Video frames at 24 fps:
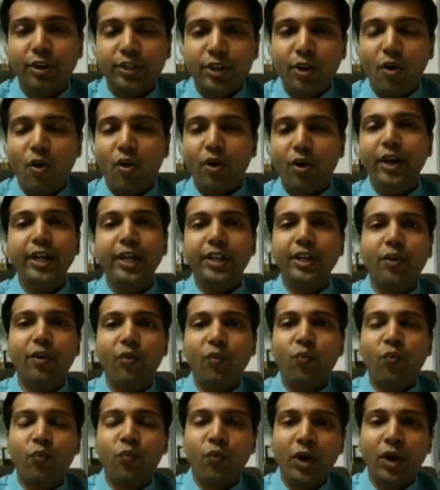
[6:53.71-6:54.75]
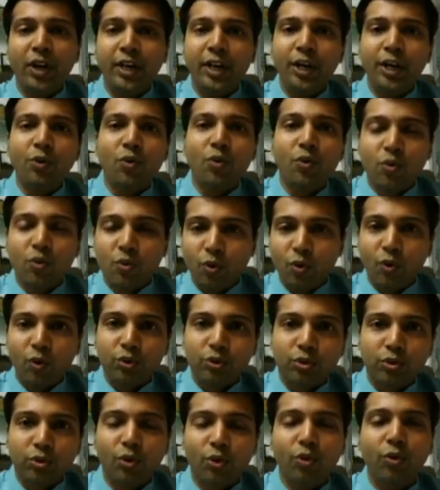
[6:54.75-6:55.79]
So as an auditor, one need to
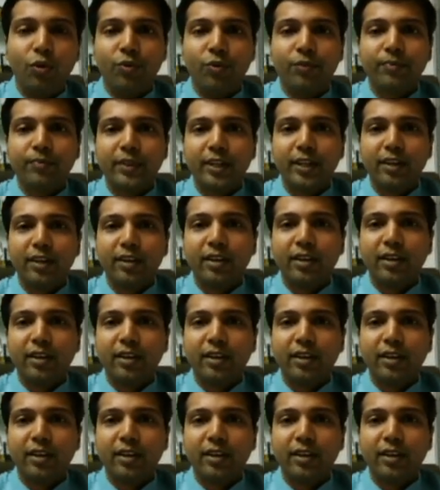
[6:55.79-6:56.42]
go through,